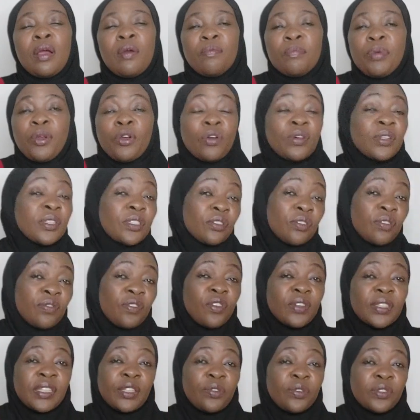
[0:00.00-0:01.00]
because of
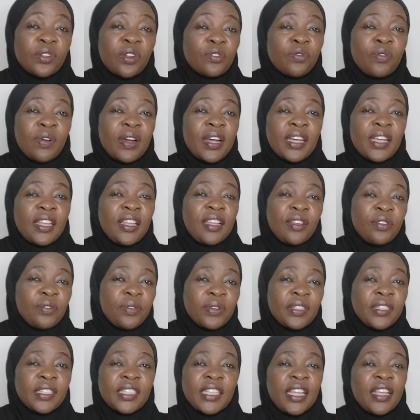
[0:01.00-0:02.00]
course he was not working, he
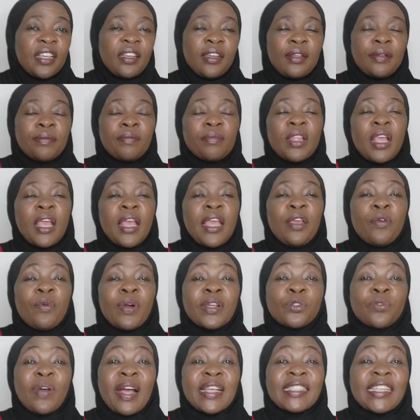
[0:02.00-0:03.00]
was sick, he
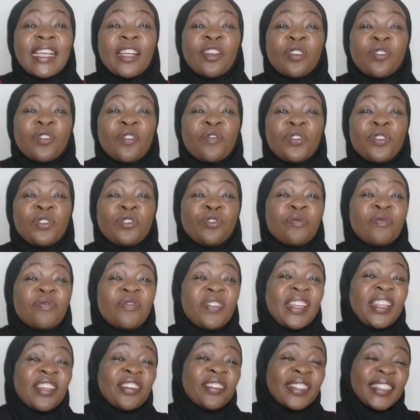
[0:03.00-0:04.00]
was watching a lot of YouTube
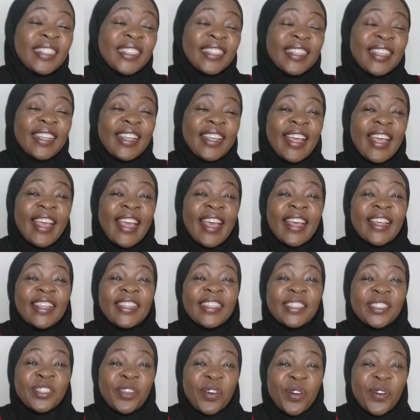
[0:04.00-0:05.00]
videos.
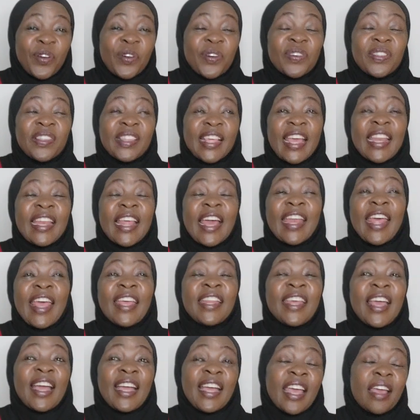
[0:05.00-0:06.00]
So then an
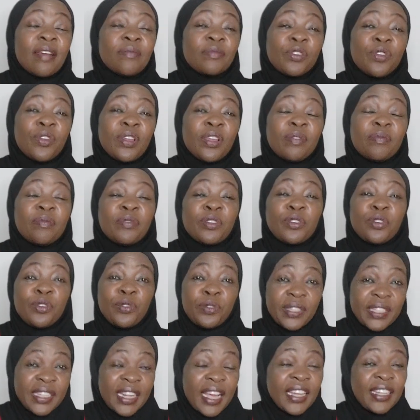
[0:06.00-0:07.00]
idea came to him to
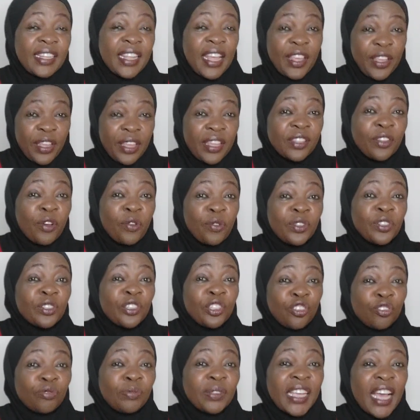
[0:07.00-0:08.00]
start his own
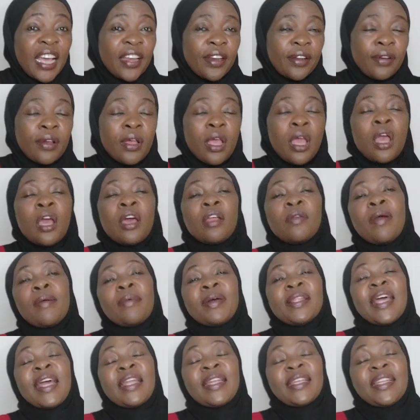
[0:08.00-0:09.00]
YouTube channel. Remember
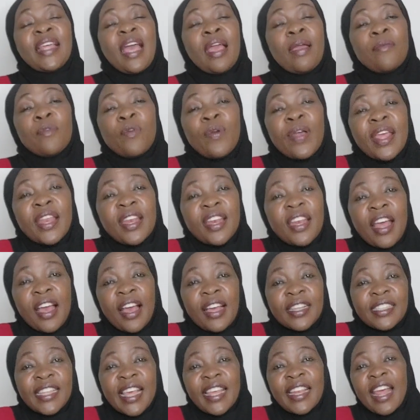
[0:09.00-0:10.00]
that time when
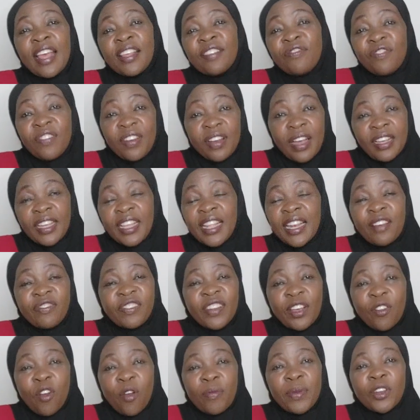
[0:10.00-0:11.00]
I said he left
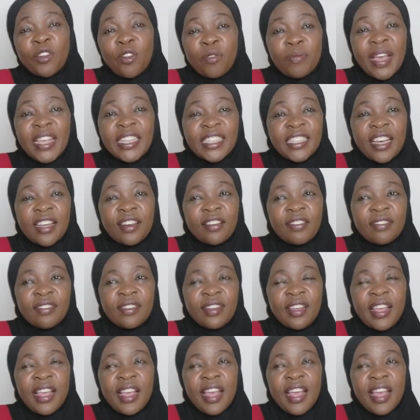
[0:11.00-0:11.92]
a comment on my channel?